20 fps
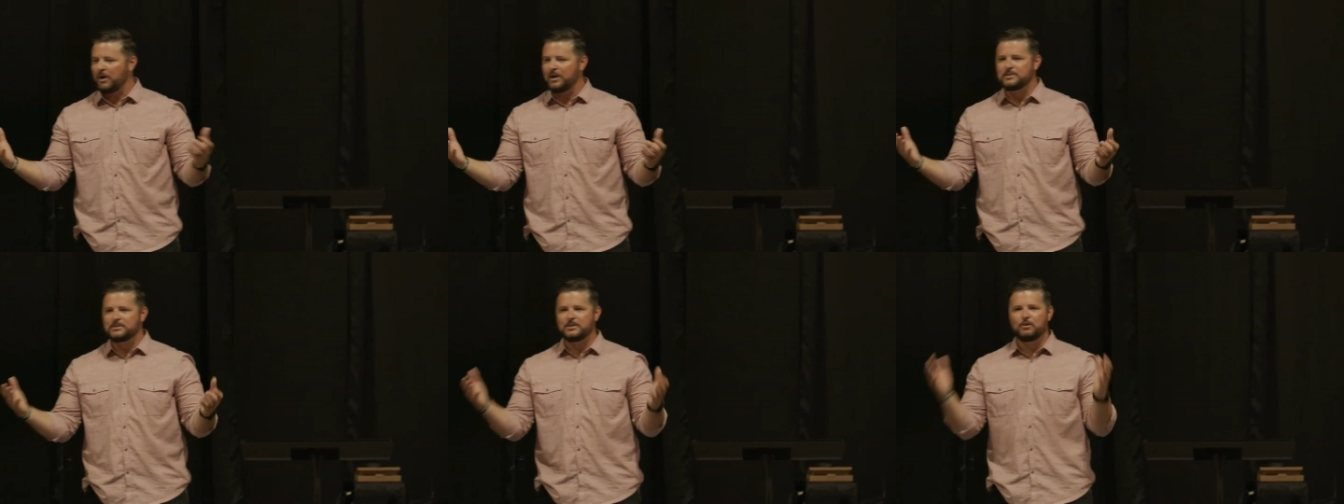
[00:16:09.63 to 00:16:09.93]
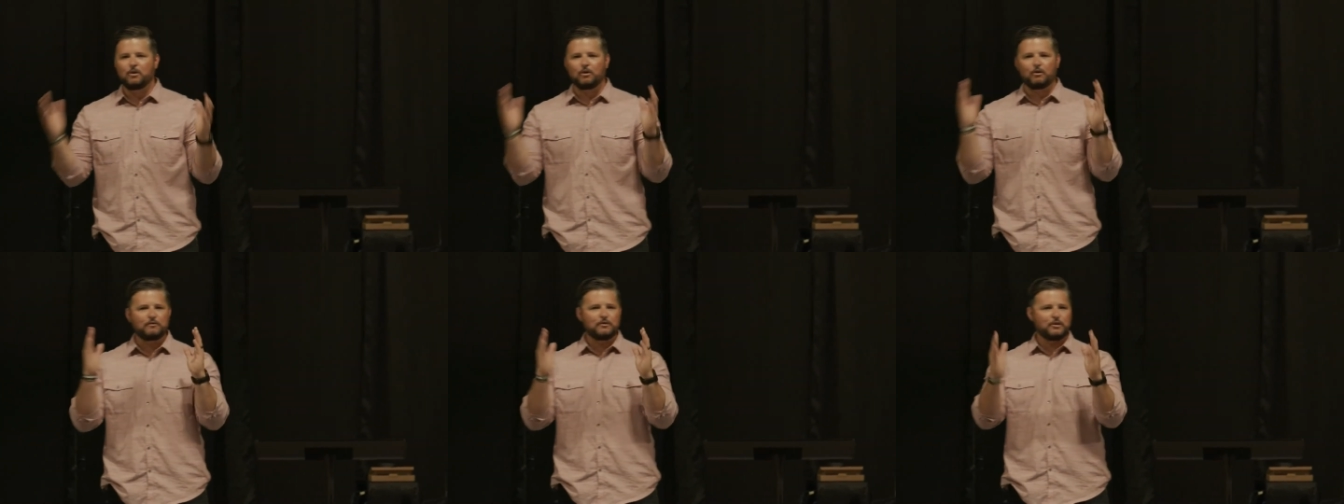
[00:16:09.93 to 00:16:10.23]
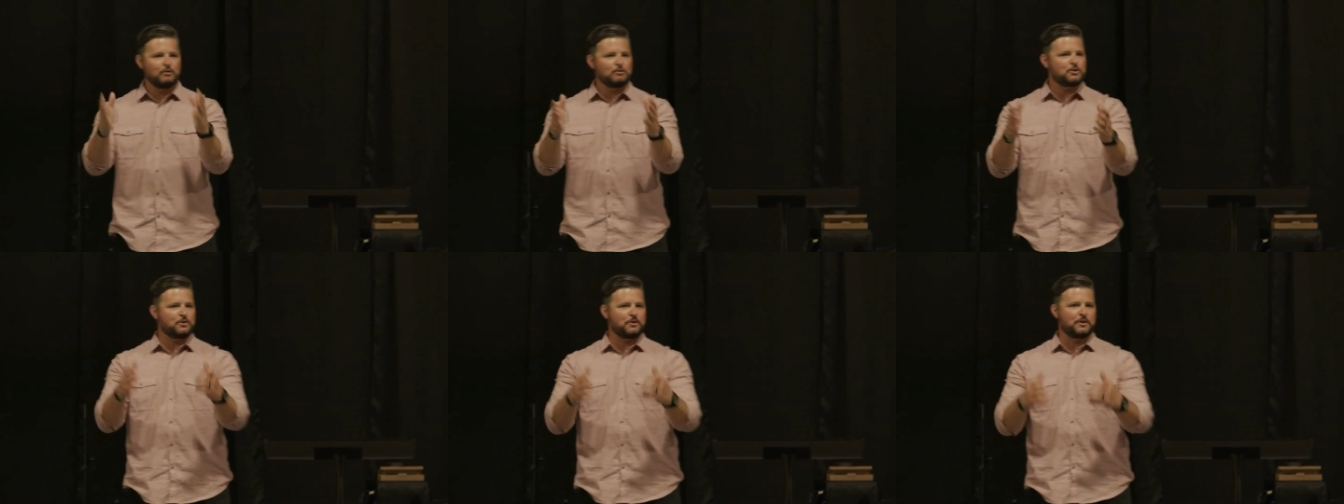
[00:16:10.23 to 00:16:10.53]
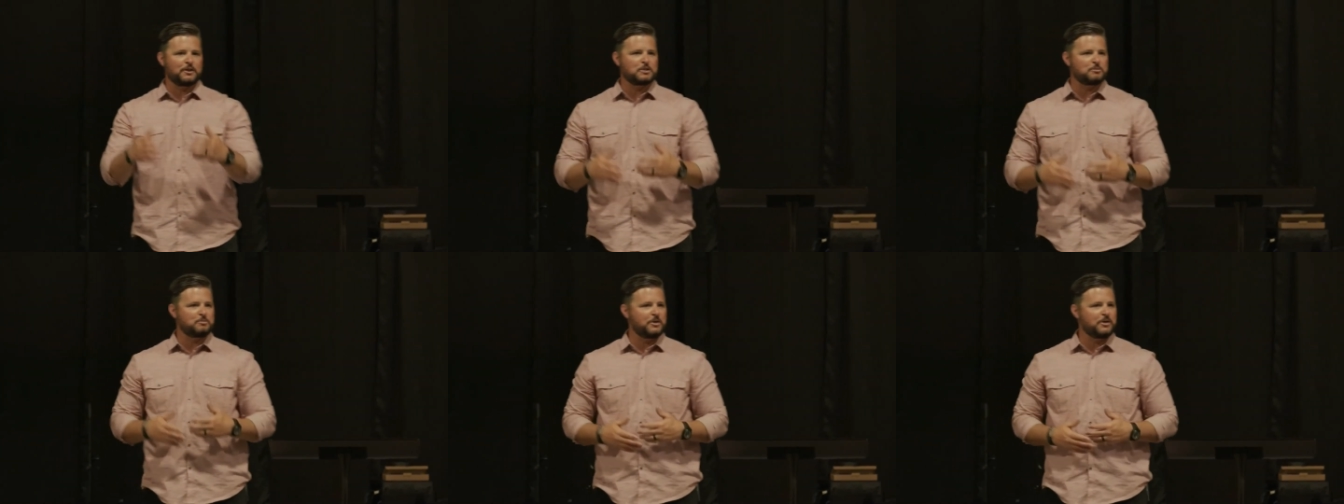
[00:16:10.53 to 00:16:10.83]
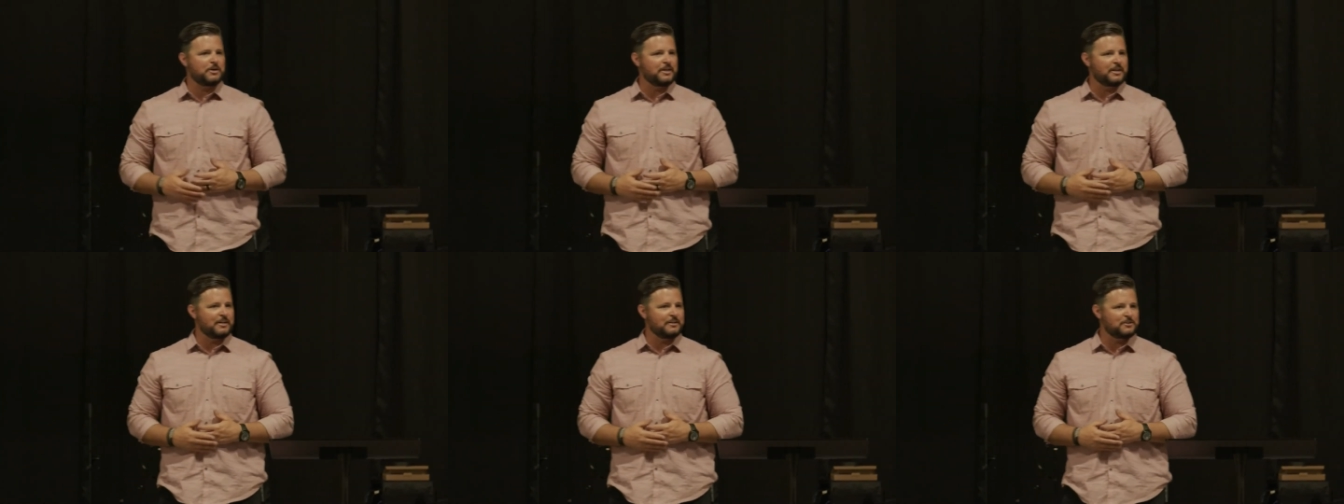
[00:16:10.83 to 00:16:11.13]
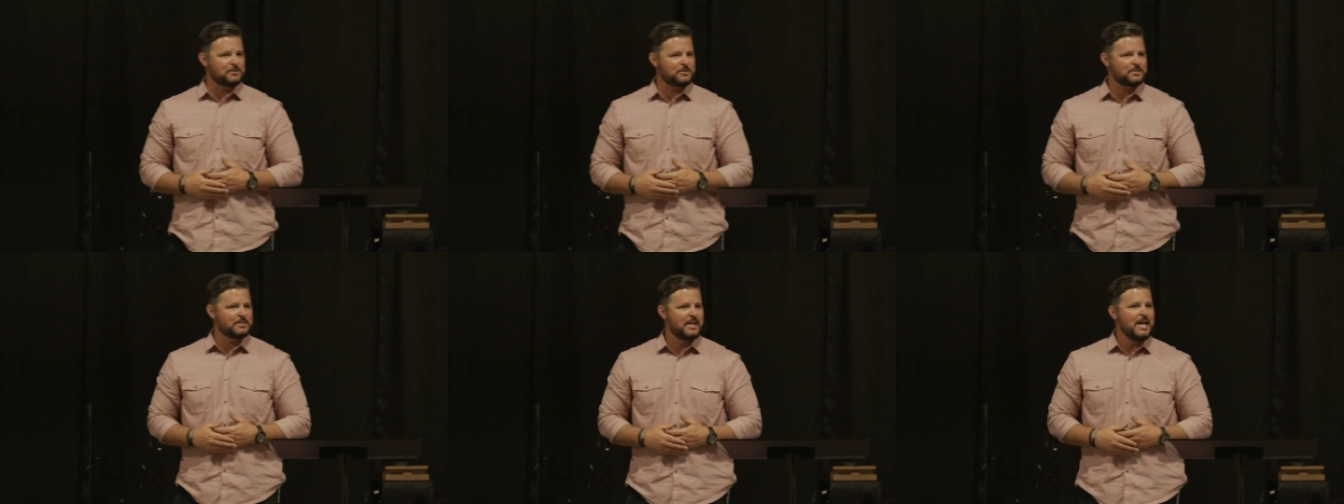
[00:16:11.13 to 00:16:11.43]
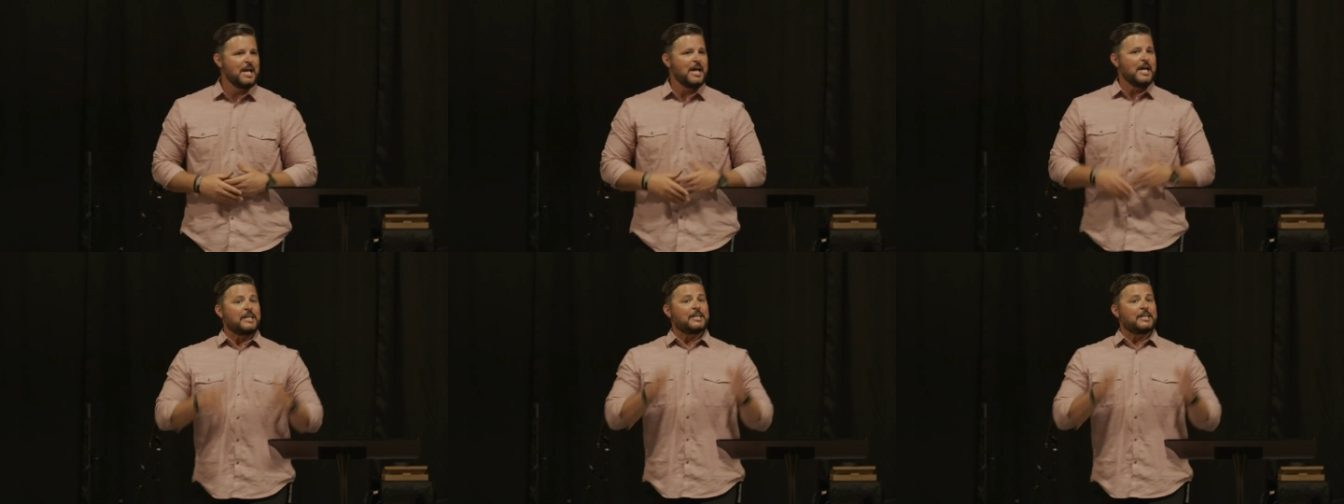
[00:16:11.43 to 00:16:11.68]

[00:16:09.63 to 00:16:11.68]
present, or future experience.